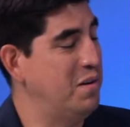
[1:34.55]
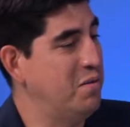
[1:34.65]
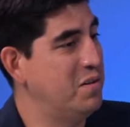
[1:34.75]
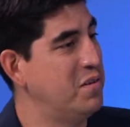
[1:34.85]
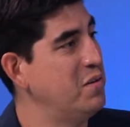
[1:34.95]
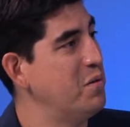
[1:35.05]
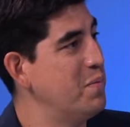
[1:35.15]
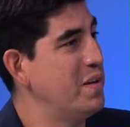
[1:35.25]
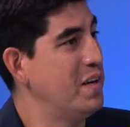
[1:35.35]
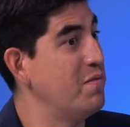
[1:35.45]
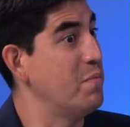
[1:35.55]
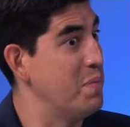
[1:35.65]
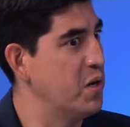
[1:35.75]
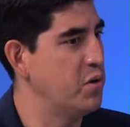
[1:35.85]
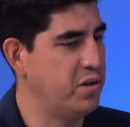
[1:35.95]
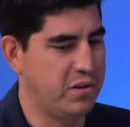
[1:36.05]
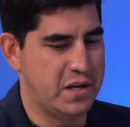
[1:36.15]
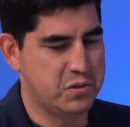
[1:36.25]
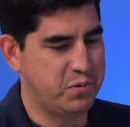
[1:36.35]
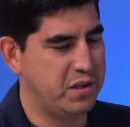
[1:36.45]
continuing to be an even bigger deal
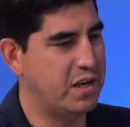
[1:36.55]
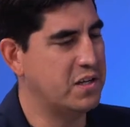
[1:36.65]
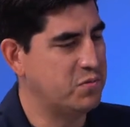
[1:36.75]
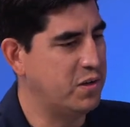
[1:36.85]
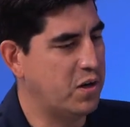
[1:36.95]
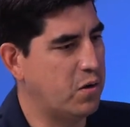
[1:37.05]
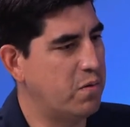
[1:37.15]
as we go,